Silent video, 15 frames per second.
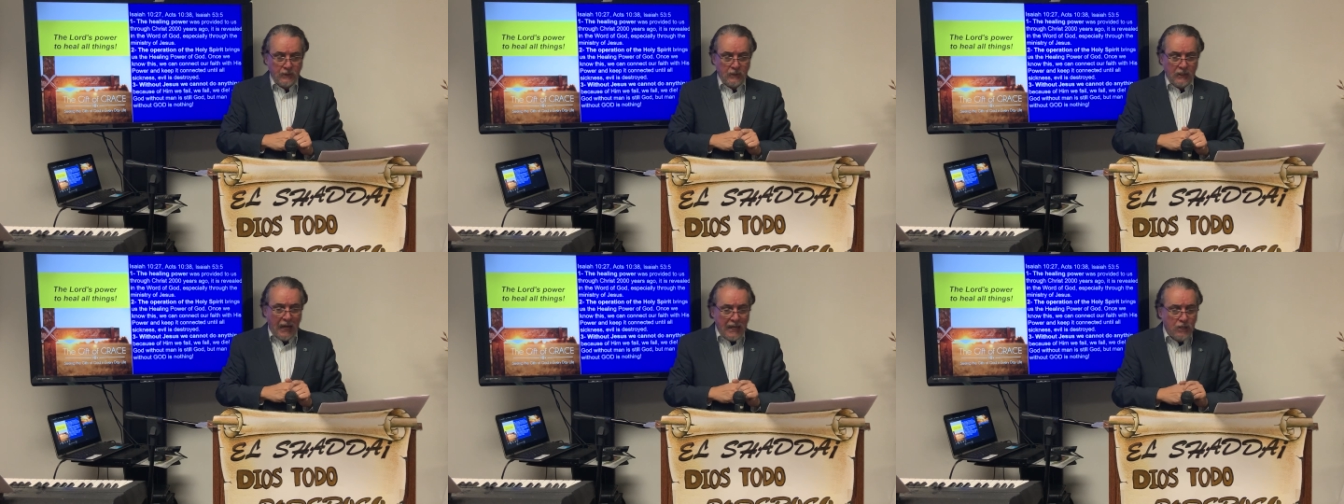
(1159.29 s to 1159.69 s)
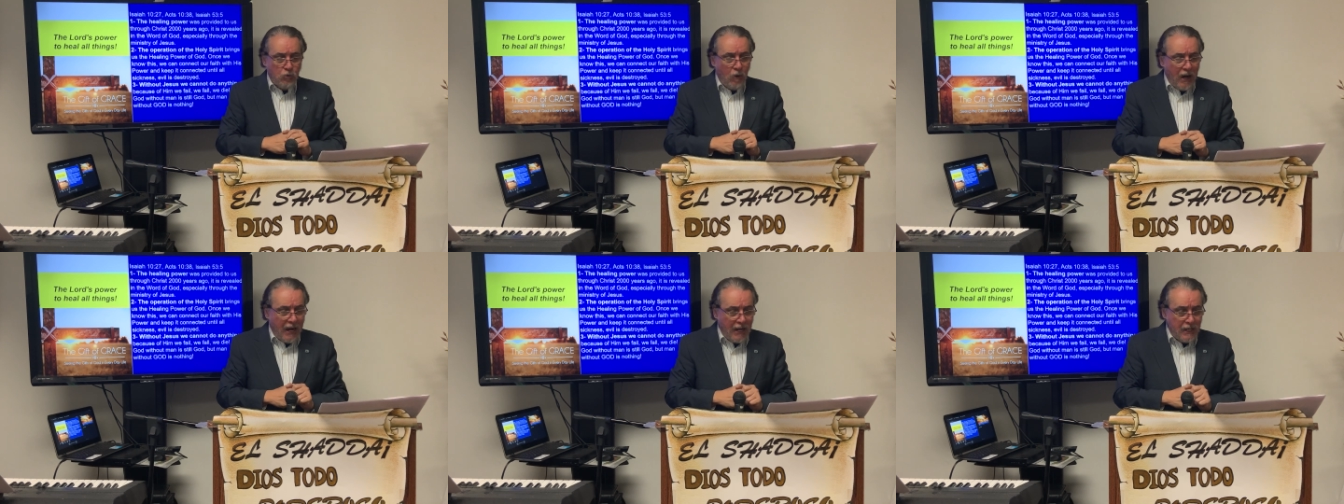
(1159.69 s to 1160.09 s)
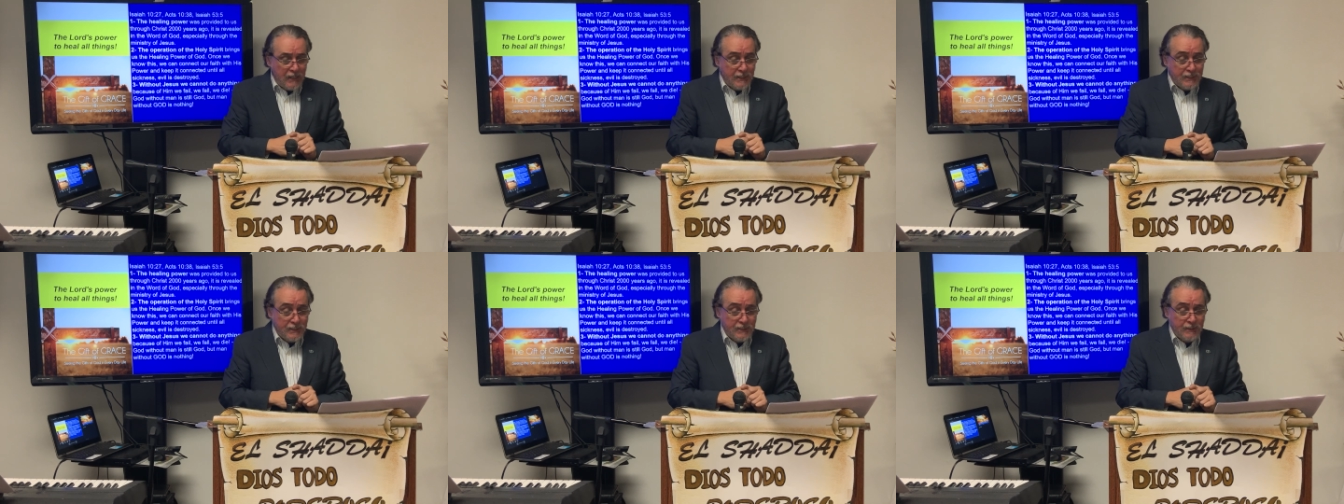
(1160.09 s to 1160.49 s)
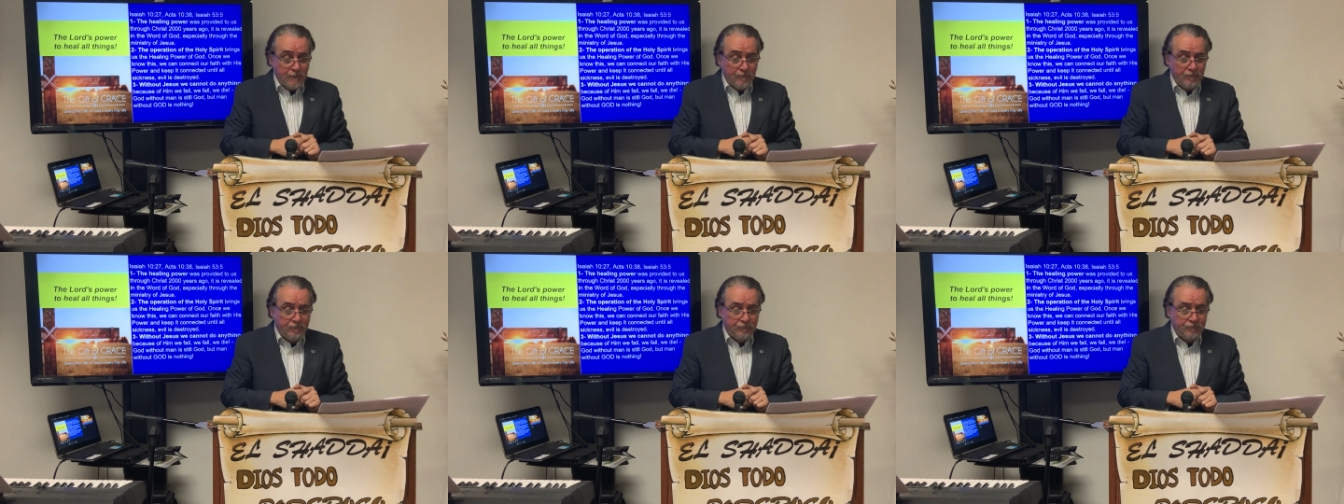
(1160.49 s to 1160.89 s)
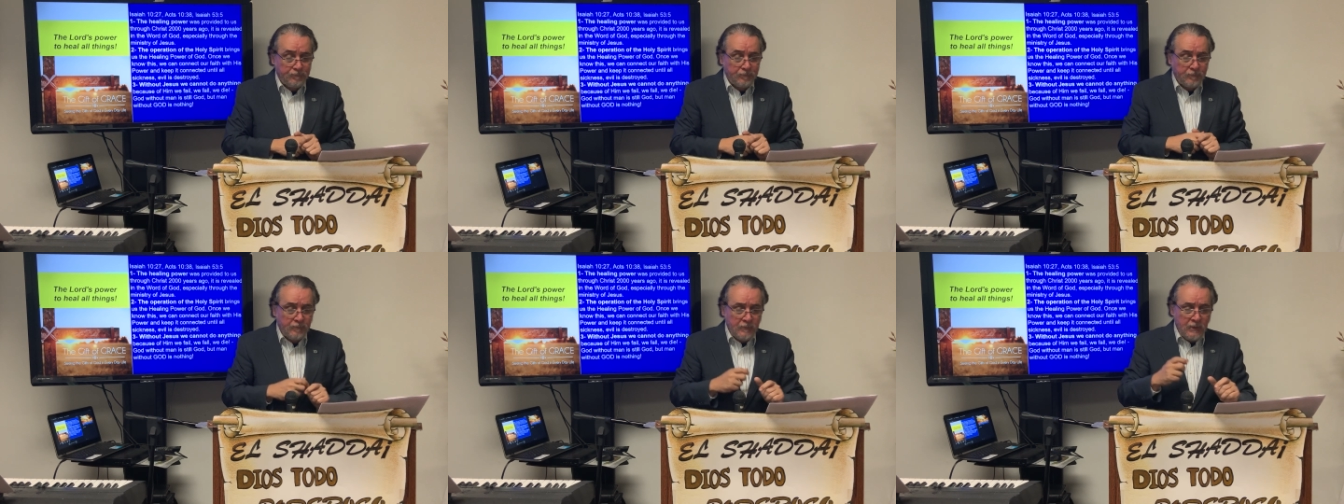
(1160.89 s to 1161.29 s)
Likewise,
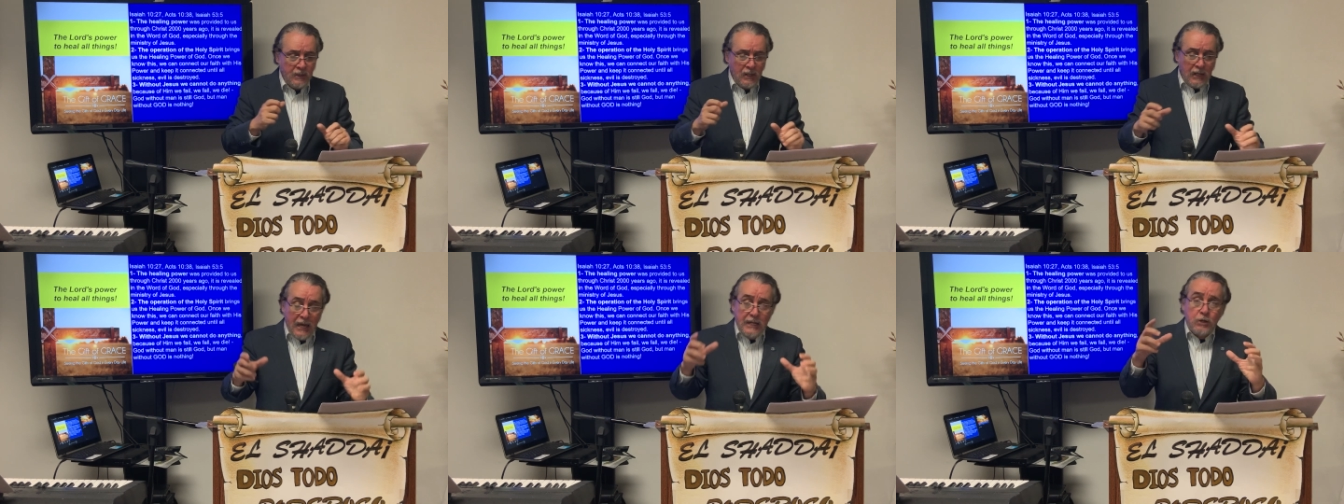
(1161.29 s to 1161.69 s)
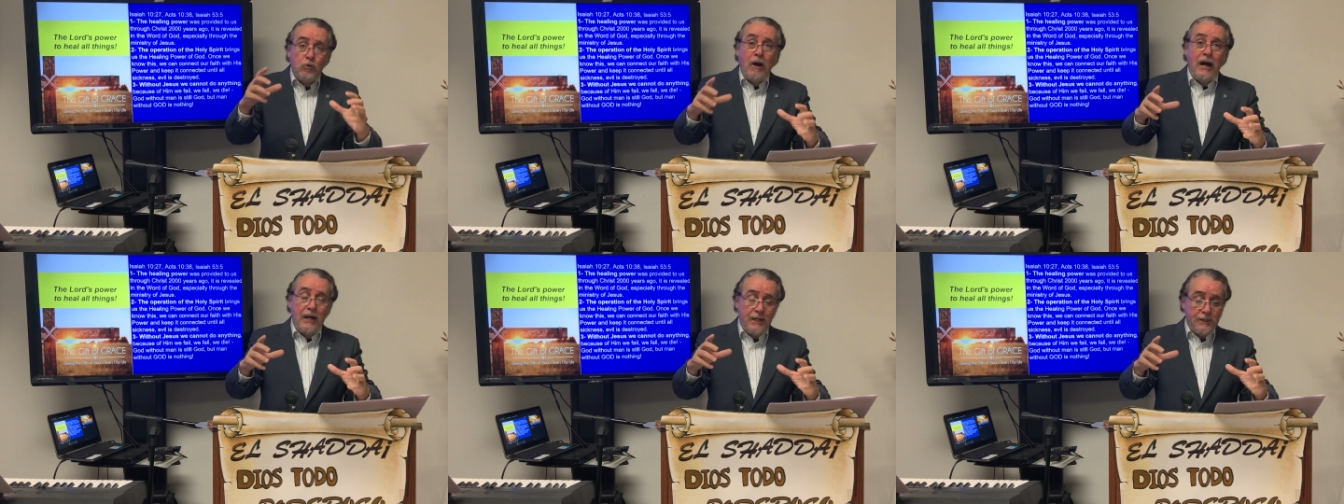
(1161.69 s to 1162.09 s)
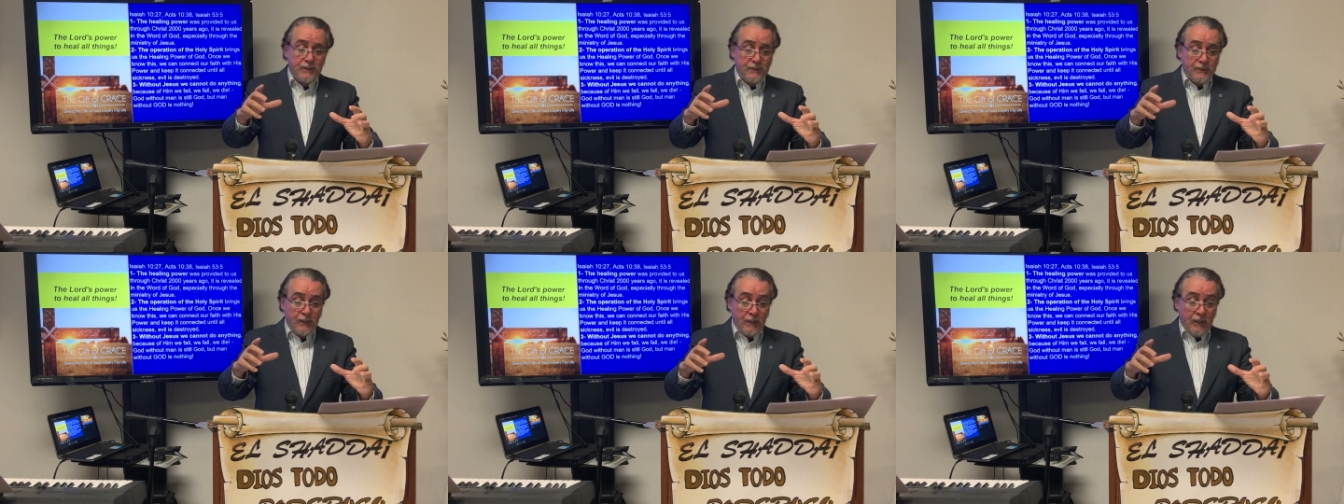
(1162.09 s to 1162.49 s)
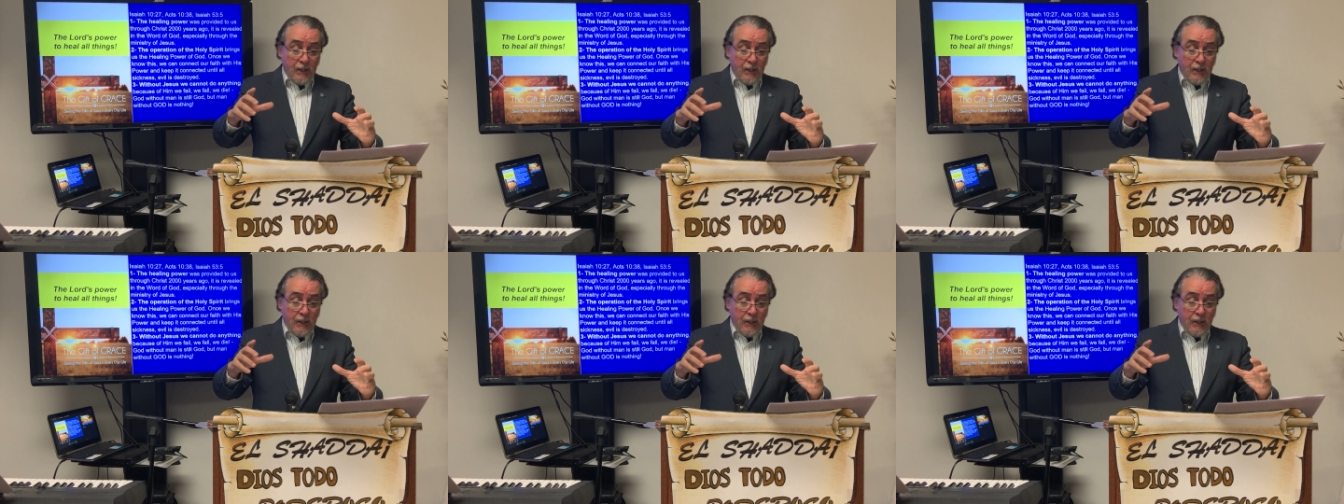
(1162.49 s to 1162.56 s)
likewise,